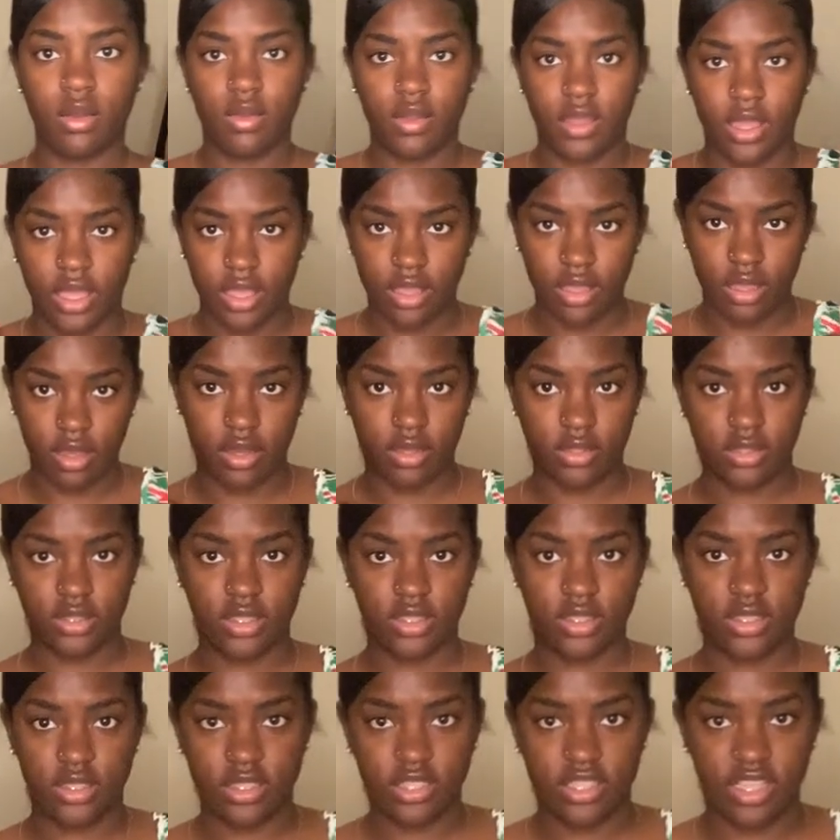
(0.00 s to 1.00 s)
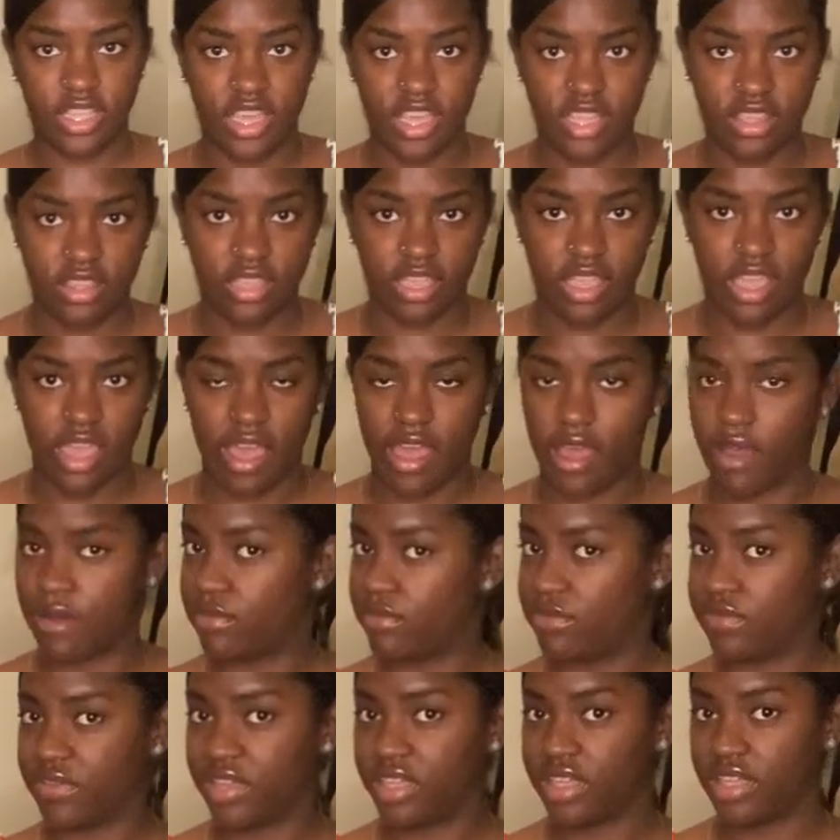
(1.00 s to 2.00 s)
Okay, y'all, this is the Ethica
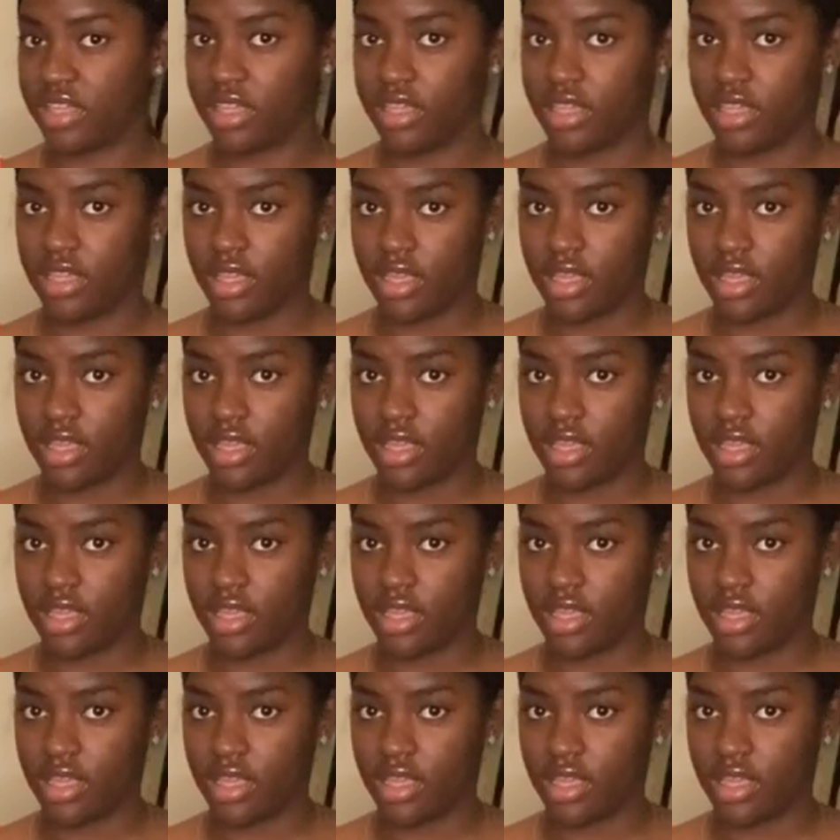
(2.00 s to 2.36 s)
outfit.